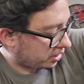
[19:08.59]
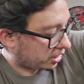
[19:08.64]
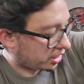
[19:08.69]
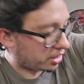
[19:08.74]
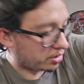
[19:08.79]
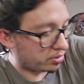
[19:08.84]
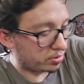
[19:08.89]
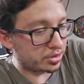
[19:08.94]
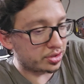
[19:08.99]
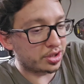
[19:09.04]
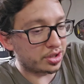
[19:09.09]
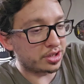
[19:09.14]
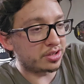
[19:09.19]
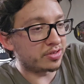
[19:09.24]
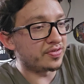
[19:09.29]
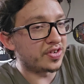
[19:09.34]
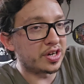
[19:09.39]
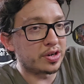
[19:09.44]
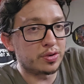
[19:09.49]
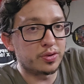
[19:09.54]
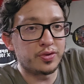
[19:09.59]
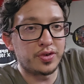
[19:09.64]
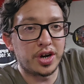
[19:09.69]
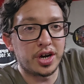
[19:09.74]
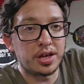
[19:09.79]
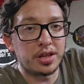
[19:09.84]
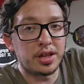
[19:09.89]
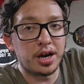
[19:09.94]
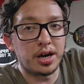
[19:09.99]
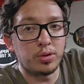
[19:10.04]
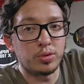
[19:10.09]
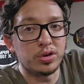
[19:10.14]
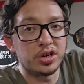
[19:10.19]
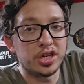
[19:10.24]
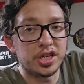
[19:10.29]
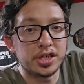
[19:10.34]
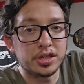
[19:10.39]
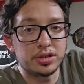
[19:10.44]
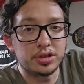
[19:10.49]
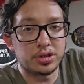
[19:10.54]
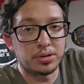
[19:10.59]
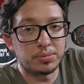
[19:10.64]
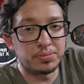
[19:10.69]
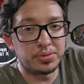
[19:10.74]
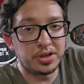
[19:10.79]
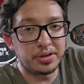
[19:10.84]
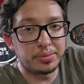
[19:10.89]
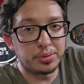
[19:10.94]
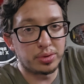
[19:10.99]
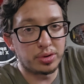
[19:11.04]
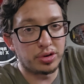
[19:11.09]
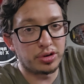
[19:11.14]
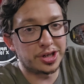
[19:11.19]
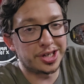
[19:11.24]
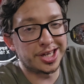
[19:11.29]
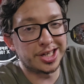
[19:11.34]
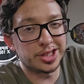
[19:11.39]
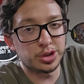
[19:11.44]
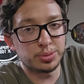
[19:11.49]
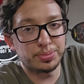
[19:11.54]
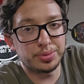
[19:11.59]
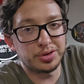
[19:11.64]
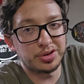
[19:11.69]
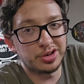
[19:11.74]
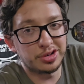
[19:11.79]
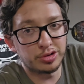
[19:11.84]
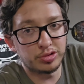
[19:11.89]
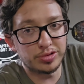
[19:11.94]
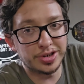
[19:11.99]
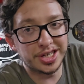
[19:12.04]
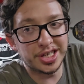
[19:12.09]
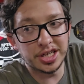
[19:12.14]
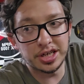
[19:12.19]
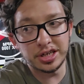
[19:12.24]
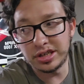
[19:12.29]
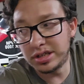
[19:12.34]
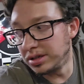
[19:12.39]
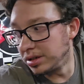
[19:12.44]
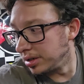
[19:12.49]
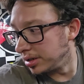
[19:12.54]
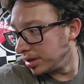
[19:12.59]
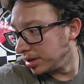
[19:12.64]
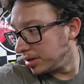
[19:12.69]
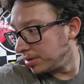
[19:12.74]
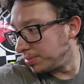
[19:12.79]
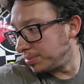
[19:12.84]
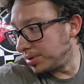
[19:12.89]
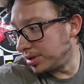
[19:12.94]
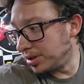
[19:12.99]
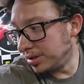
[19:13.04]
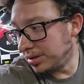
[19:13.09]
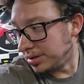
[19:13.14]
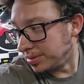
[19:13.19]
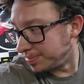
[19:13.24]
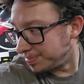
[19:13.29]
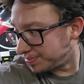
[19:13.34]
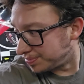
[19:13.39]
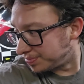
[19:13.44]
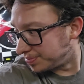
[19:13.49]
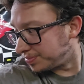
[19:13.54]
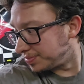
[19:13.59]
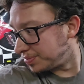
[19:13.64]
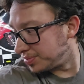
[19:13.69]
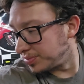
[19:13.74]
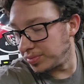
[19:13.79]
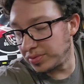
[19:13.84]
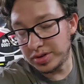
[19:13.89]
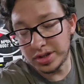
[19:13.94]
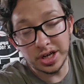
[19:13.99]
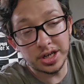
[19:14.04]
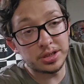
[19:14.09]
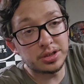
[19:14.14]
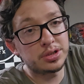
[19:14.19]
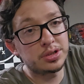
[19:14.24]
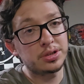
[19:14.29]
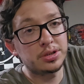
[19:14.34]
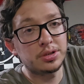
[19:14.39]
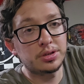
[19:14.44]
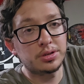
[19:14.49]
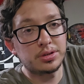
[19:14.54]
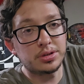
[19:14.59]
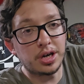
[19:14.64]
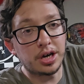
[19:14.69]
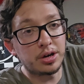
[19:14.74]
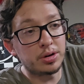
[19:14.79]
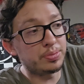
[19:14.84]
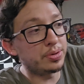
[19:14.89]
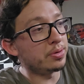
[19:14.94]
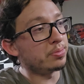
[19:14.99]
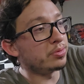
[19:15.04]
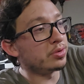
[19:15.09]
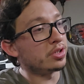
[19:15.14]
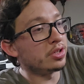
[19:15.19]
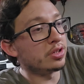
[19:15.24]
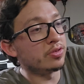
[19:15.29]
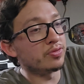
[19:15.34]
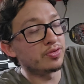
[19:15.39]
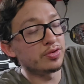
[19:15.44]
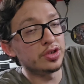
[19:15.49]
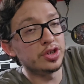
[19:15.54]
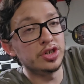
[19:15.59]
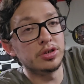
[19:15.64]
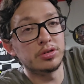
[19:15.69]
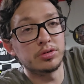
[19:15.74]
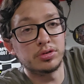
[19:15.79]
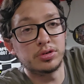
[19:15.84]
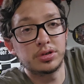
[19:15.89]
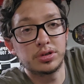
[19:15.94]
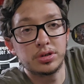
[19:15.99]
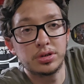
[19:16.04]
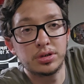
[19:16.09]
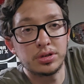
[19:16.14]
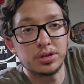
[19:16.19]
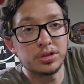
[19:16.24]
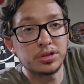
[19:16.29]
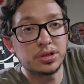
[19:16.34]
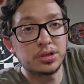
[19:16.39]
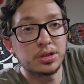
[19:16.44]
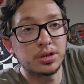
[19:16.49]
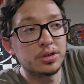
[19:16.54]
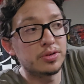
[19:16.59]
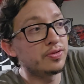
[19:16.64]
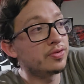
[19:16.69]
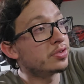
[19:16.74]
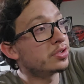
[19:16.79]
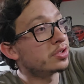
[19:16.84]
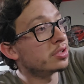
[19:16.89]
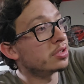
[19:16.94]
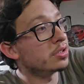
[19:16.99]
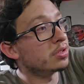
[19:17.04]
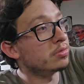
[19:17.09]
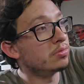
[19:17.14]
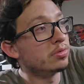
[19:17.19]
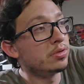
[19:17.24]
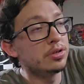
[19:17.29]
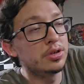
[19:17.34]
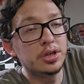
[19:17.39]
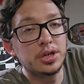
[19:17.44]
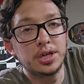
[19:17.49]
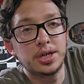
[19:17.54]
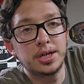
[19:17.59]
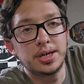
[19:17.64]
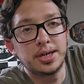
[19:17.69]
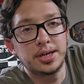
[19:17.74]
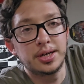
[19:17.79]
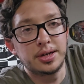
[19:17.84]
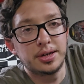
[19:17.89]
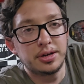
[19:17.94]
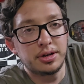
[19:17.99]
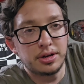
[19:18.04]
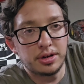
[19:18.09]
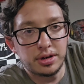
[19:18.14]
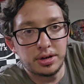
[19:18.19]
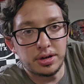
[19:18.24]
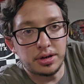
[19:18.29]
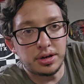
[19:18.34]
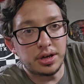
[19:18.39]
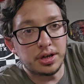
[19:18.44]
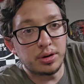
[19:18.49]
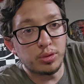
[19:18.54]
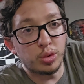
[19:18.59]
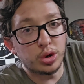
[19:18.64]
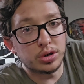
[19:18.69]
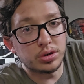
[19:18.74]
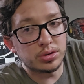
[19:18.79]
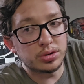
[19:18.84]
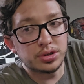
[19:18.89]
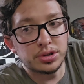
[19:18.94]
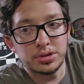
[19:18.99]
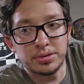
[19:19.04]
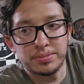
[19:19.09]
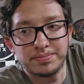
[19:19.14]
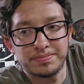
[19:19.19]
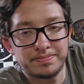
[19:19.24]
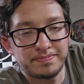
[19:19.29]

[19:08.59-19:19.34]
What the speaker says: I always like to verify that way. Some people are against plug reading, but that's how people did it for years, this stuff. So, and it works.